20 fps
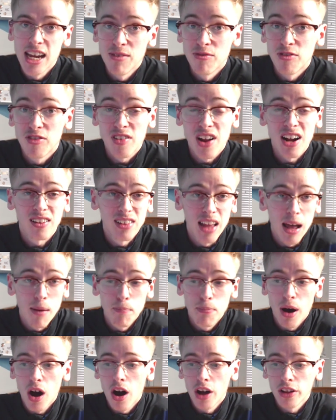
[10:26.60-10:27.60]
Frank
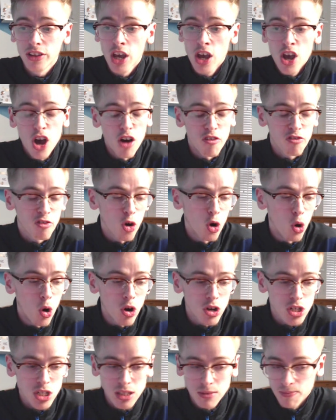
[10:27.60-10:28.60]
Lampard. Of
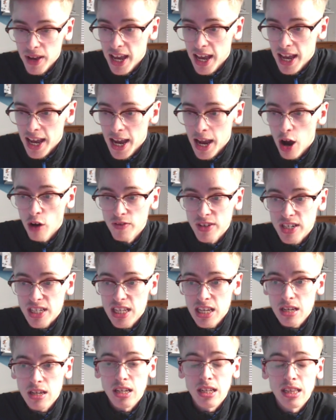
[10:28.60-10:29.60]
course,
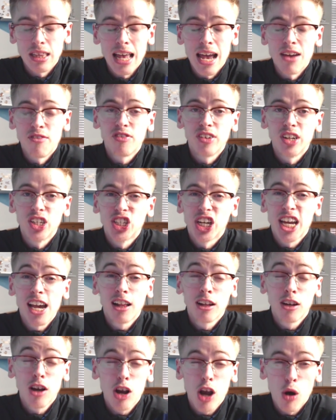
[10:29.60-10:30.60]
obviously, letting Phil
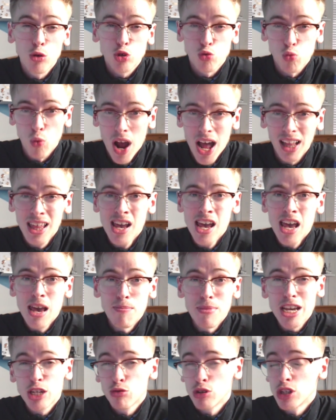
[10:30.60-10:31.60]
Jagielka go as well
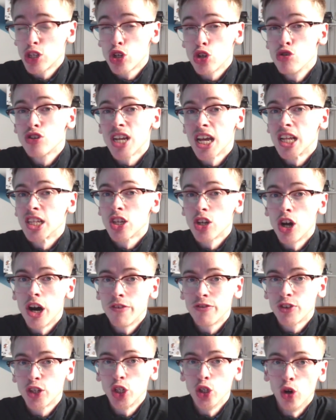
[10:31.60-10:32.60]
means we're 2
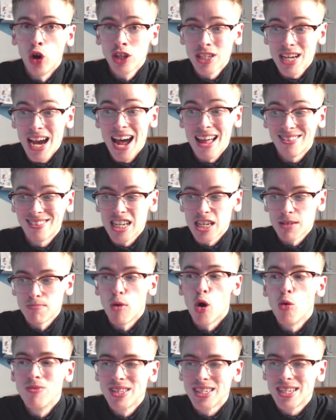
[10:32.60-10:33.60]
centre-halves short at this
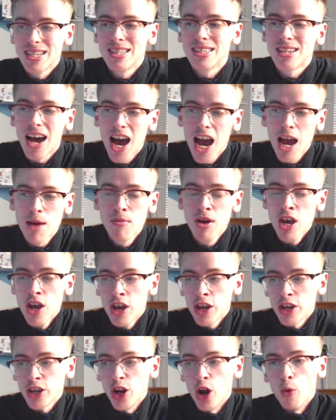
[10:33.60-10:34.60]
moment in time.
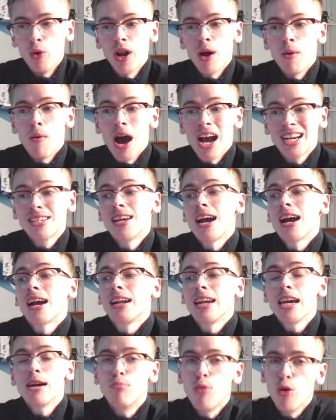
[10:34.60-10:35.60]
You know, we're
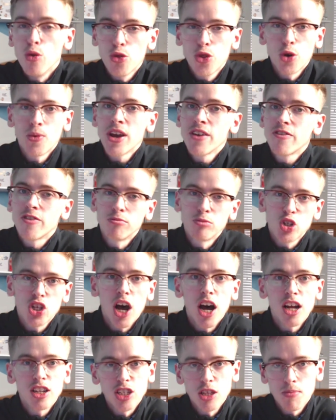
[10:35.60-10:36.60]
exactly a month away from the
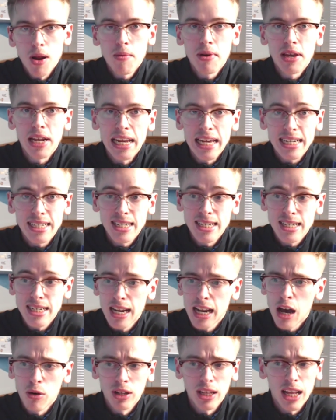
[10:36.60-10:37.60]
start of the Premier League season
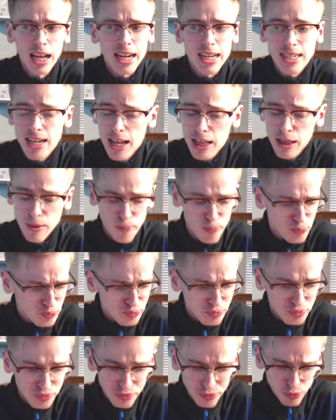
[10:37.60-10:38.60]
now, and like I said
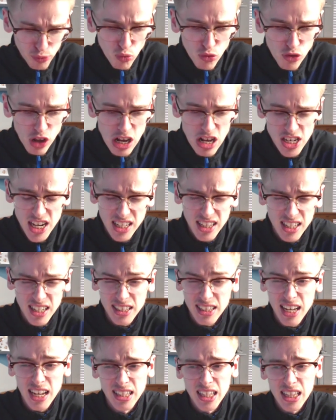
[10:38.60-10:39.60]
that at
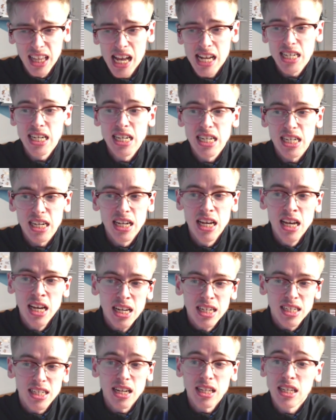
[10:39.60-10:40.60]
the end of last season,
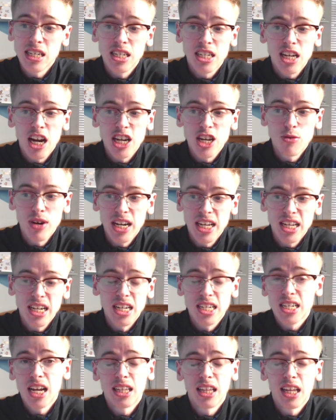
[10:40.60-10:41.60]
said it in January, and I
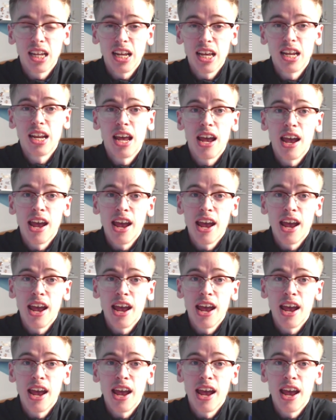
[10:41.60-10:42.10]
said it in